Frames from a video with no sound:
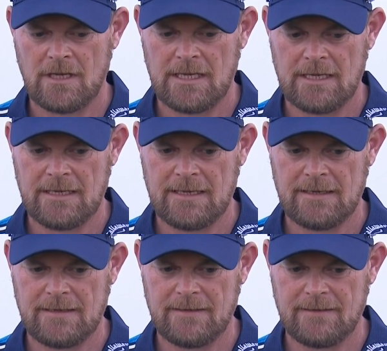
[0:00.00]

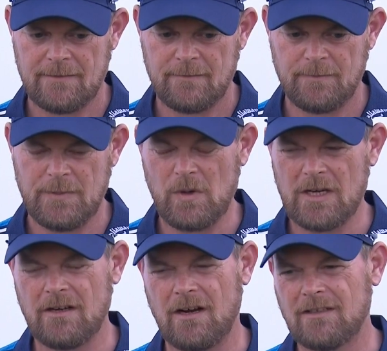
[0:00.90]
Been
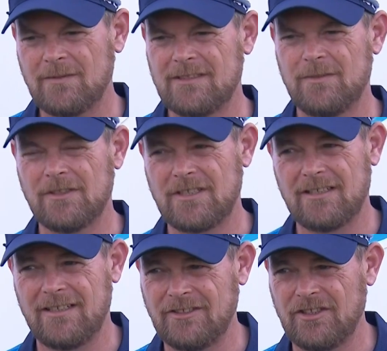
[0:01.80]
working hard. I mean, to be honest, I
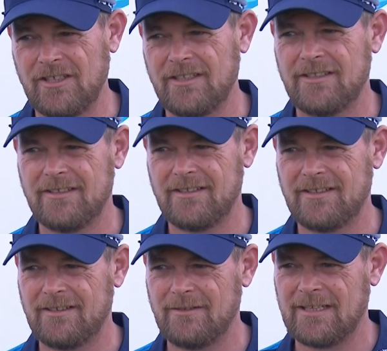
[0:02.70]
had an injury
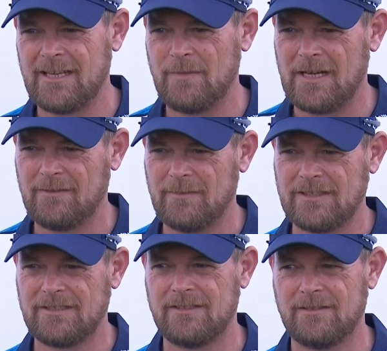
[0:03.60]
when I came back,
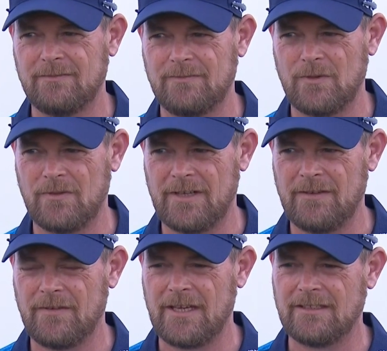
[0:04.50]
missed four or
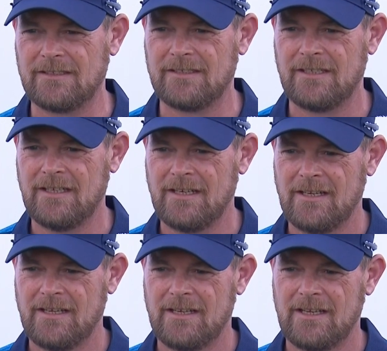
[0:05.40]
five events,
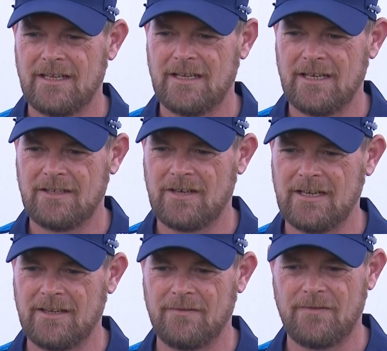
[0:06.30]
trying to get